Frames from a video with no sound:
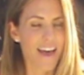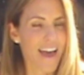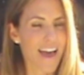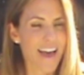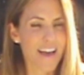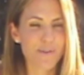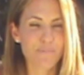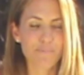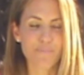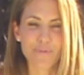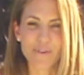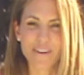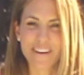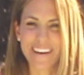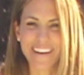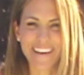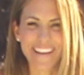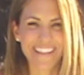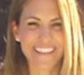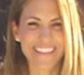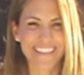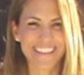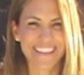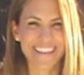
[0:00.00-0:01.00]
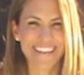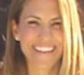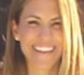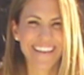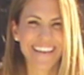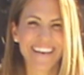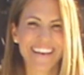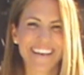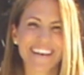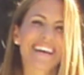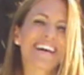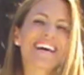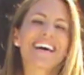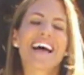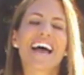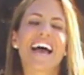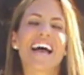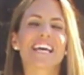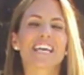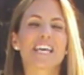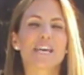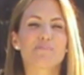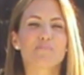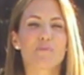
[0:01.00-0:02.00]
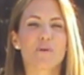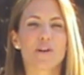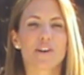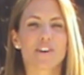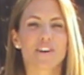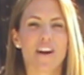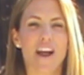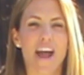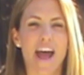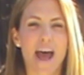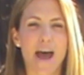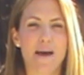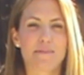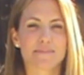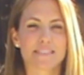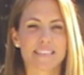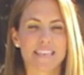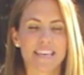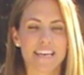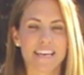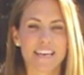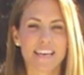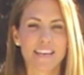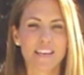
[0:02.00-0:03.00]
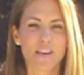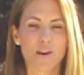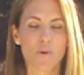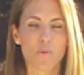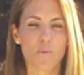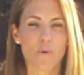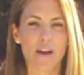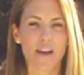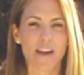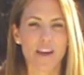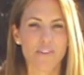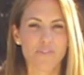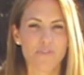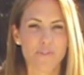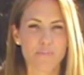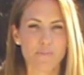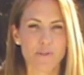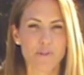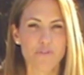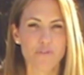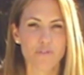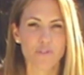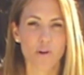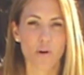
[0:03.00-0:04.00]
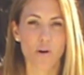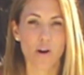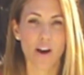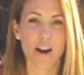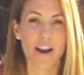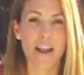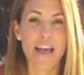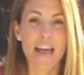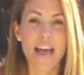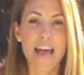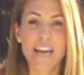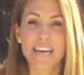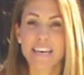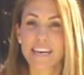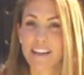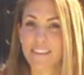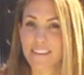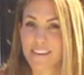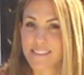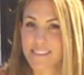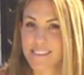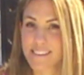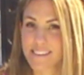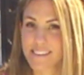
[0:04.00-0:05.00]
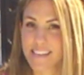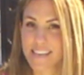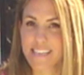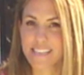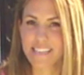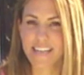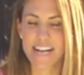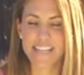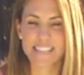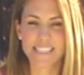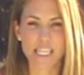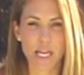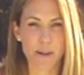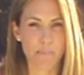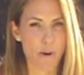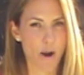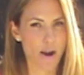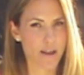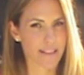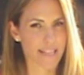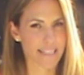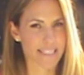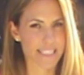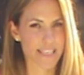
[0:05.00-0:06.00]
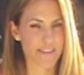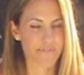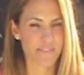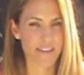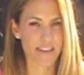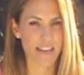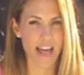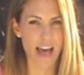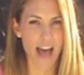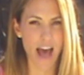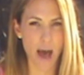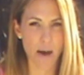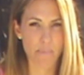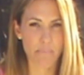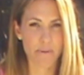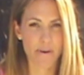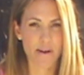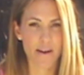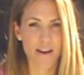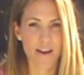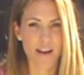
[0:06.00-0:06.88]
And breathe. And keep pulling your abs in, away from the floor. Now this is the intensity part. Let's lift it up.